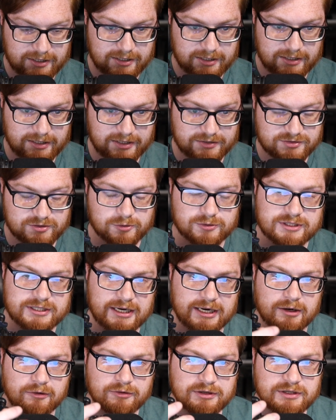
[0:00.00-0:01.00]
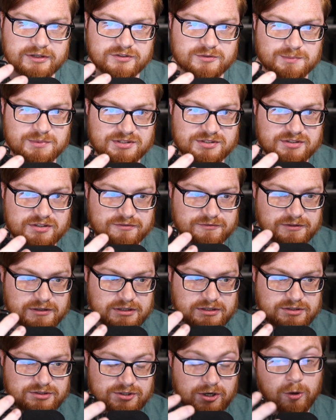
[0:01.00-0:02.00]
is it'll carry a
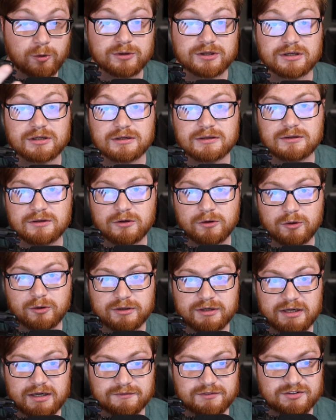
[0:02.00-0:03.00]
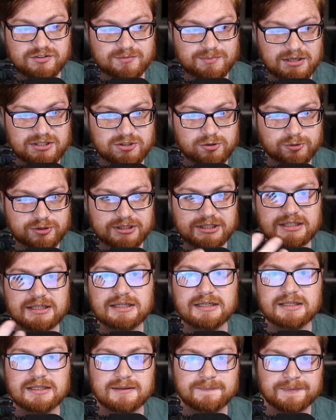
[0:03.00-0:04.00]
specific token or kind of a special
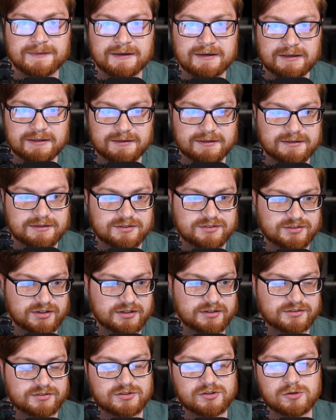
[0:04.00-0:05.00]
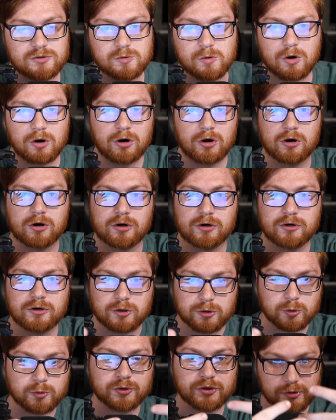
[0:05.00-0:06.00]
key that says you are
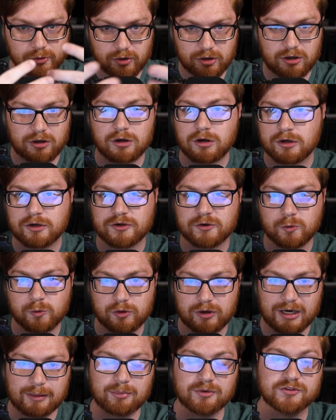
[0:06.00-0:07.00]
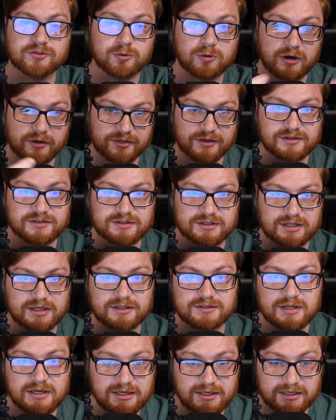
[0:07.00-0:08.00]
who you are. You are able to
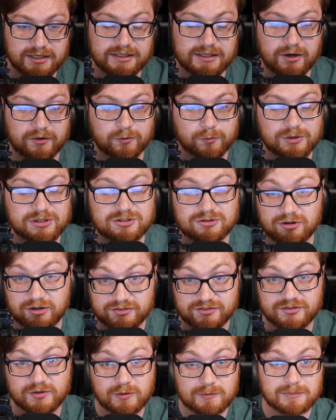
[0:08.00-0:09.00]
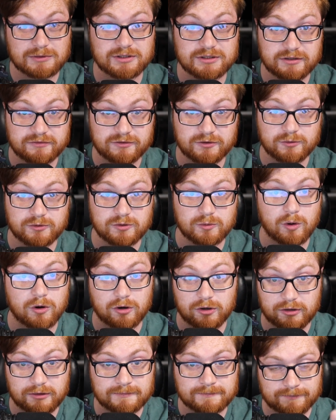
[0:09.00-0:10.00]
authenticate, and now that we trust you and believe you, you
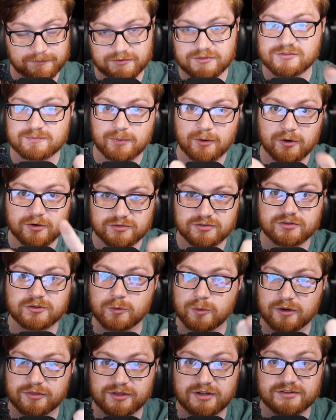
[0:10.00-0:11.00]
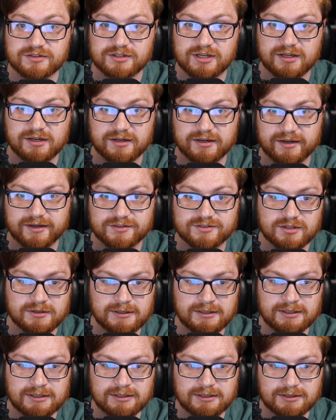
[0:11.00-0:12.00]
are this person you authenticated as.
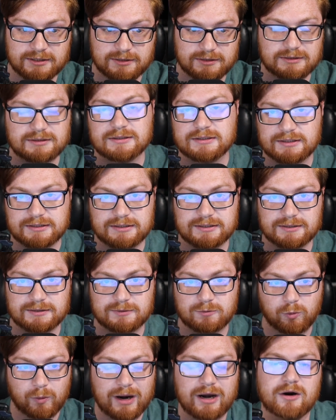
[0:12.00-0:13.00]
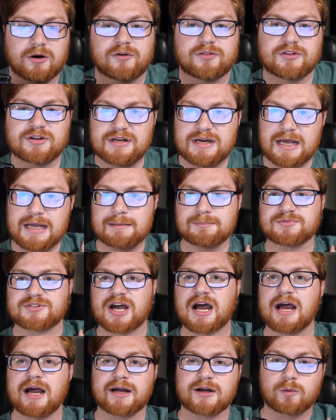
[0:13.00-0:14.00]
Wear the name
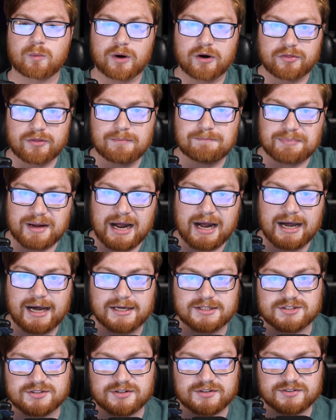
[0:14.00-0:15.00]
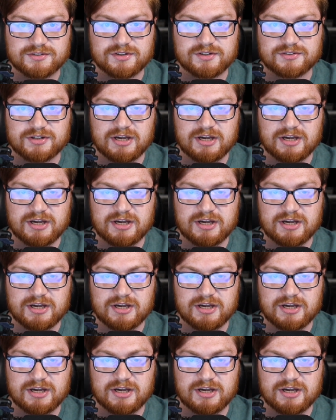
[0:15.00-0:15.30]
tag, wear the badge that says,